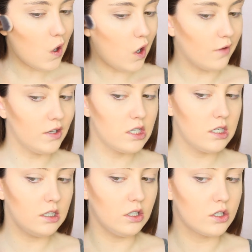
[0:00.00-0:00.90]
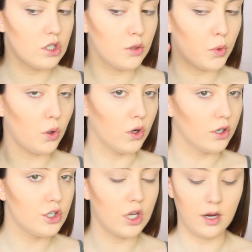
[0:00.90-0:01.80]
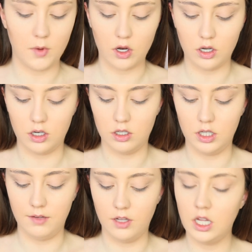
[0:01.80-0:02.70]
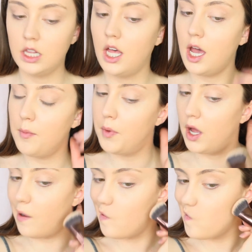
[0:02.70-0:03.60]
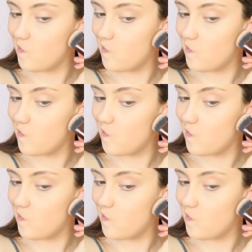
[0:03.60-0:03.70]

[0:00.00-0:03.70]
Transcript: Obviously, it looks super orange, like I'm not gonna leave it like that, but